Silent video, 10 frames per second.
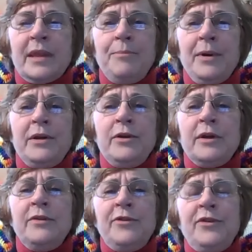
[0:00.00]
but you
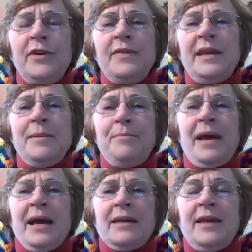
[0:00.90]
can see the
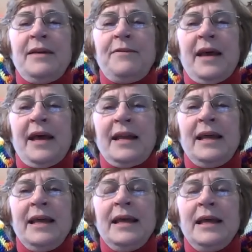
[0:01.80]
impact they've had.
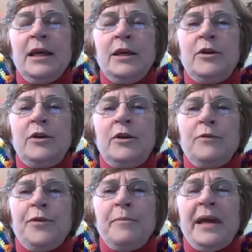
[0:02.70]
You know,
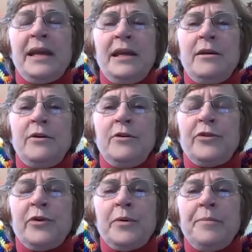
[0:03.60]
for many years, there were